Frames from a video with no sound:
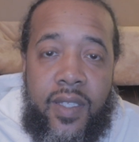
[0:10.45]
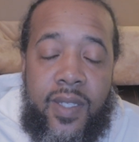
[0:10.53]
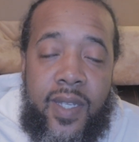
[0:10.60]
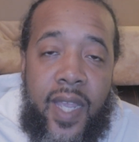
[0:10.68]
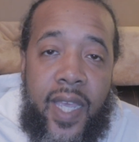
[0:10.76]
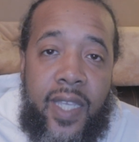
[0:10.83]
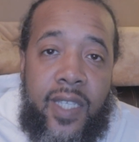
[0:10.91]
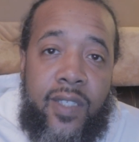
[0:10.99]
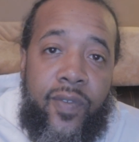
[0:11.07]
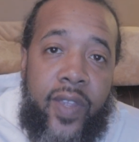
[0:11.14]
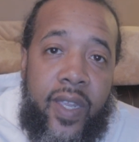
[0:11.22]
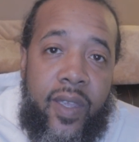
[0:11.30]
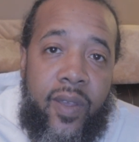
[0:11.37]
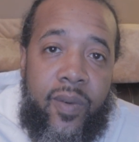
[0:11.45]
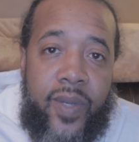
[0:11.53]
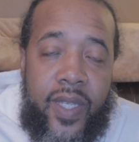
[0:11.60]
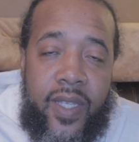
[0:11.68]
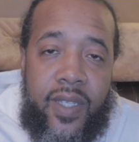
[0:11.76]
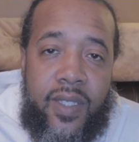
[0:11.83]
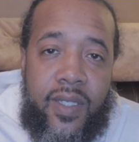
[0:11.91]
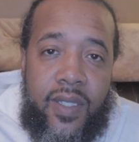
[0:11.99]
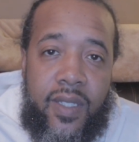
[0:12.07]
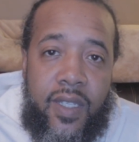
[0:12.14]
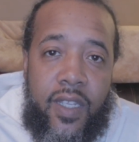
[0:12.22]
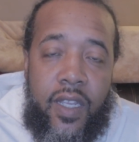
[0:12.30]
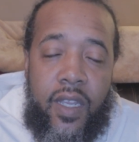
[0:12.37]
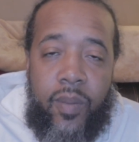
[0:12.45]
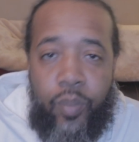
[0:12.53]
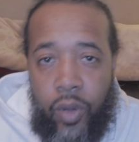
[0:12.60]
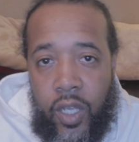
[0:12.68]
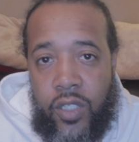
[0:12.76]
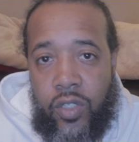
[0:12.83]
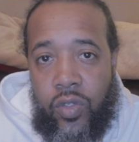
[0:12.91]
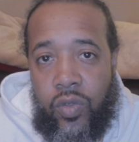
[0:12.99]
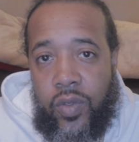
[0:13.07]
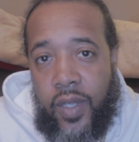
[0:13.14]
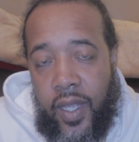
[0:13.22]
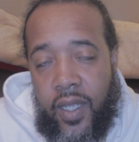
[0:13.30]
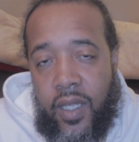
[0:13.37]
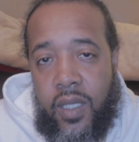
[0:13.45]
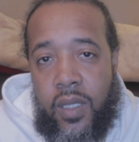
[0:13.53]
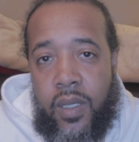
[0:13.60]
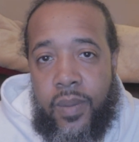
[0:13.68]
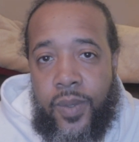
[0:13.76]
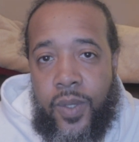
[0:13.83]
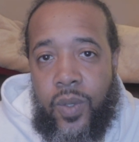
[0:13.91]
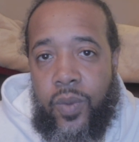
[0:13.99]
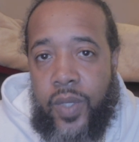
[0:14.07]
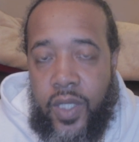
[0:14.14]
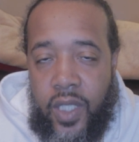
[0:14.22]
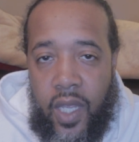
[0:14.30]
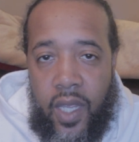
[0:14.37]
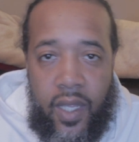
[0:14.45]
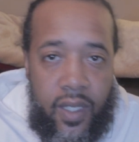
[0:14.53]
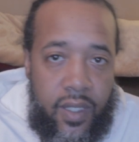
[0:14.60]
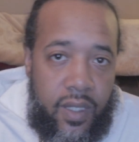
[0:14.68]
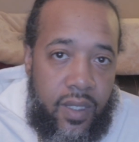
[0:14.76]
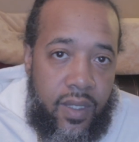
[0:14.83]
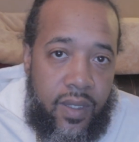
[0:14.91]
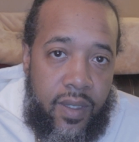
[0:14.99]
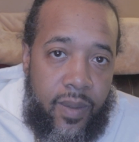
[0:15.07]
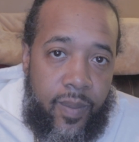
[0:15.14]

Today's video is the pressure that comes with change.